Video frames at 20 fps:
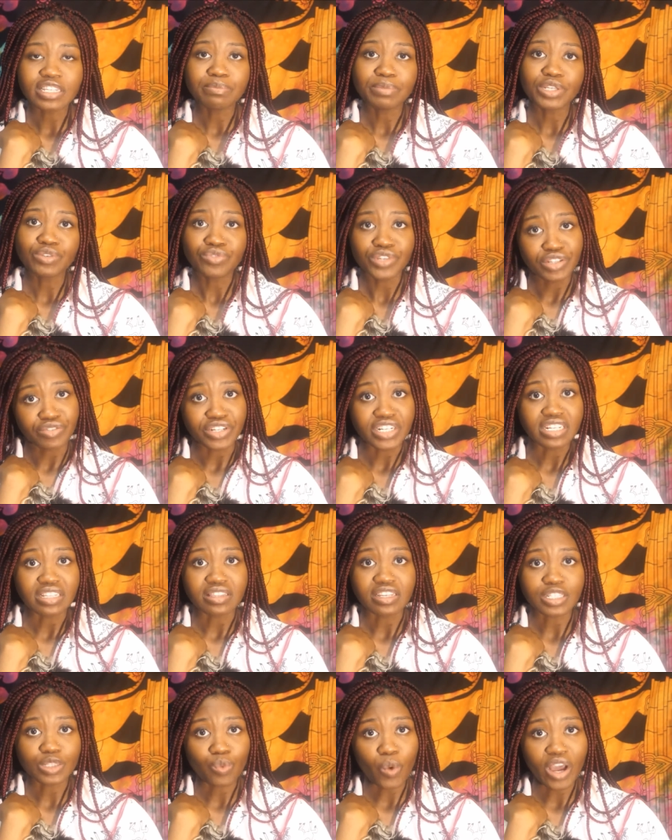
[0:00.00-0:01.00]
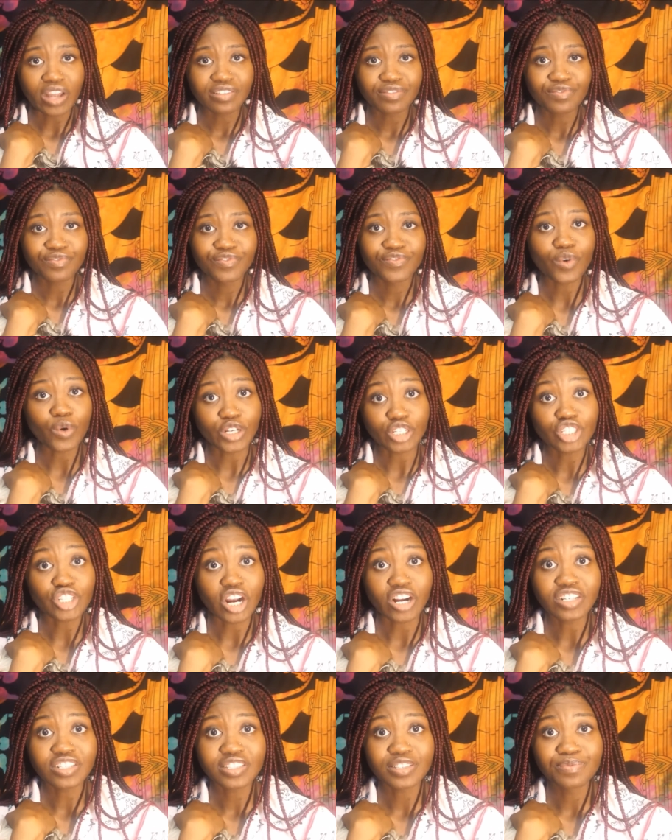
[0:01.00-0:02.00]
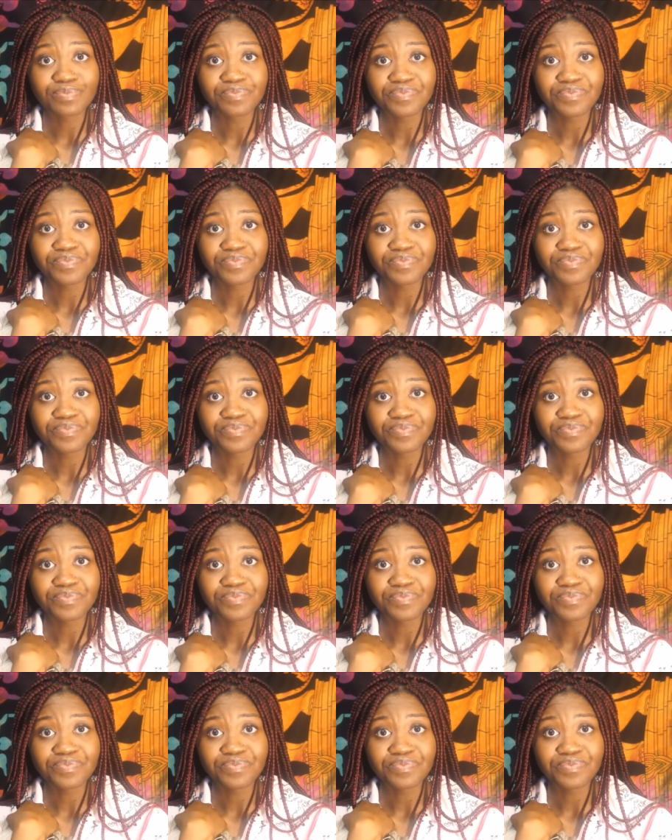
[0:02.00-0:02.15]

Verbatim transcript: be rereading this one. Four stars.